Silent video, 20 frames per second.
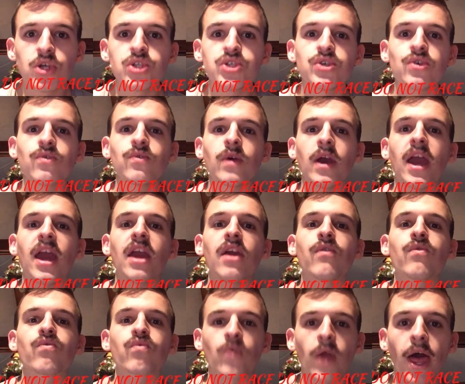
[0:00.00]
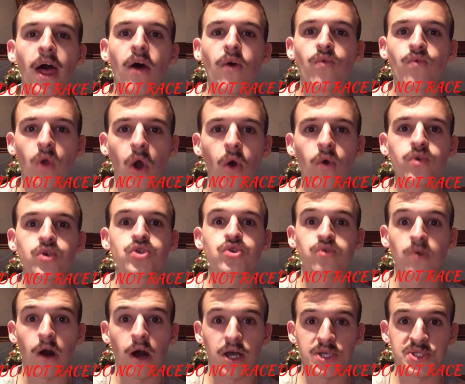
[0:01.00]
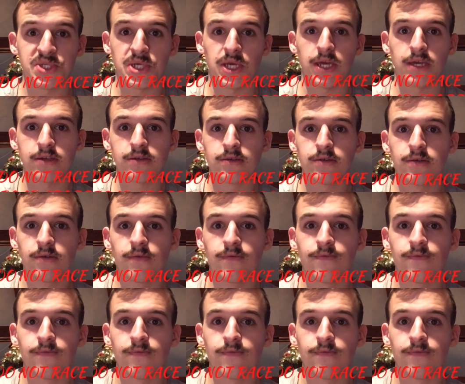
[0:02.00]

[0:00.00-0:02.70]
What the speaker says: to a railroad crossing.